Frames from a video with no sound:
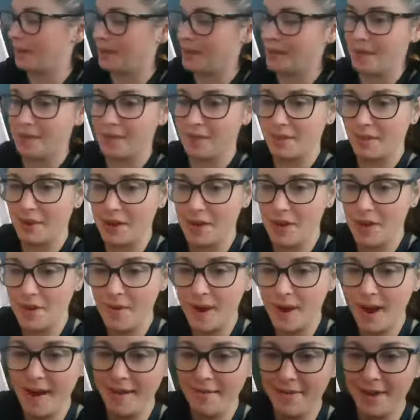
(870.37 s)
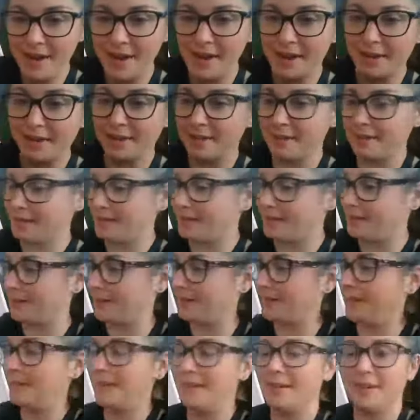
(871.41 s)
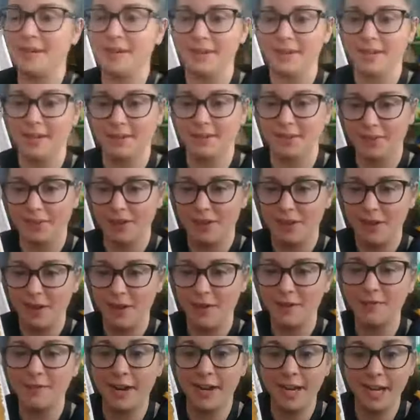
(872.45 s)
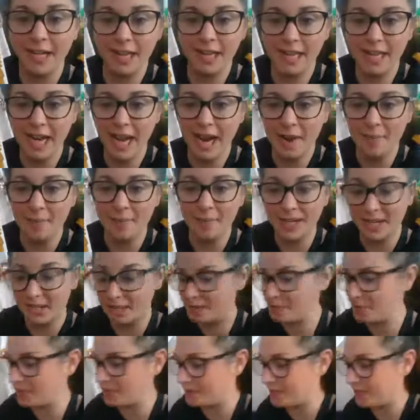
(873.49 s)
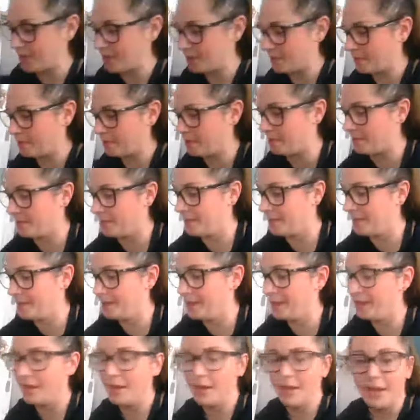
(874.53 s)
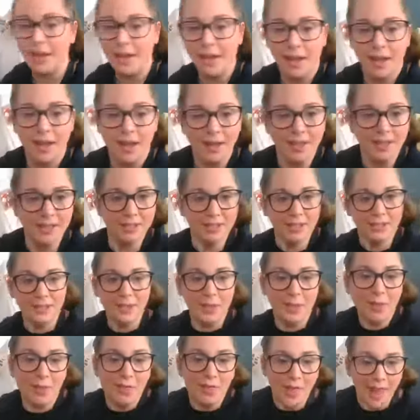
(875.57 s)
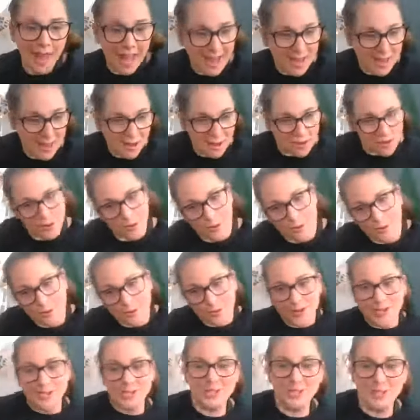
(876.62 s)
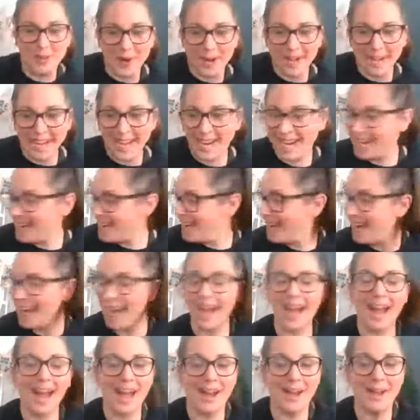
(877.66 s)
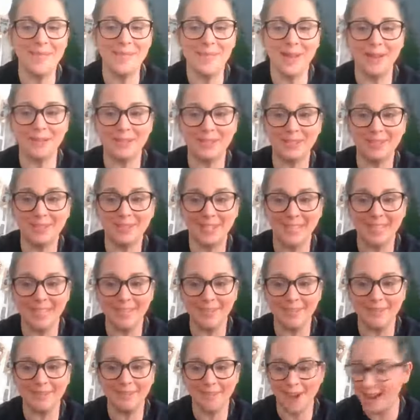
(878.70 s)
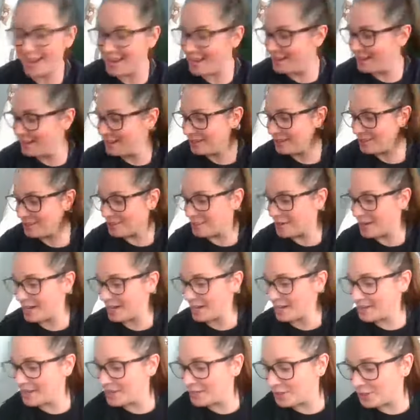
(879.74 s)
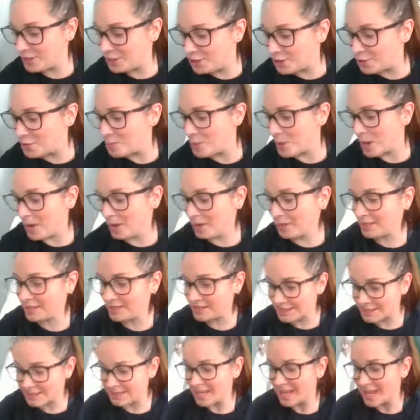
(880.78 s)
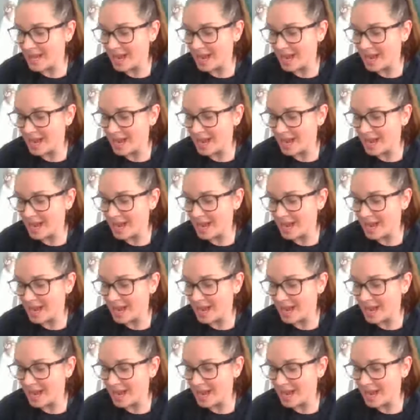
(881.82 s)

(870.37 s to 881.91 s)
And there you have it. A funny thing happened at the museum. So thank you for joining. It was really fun reading these two books.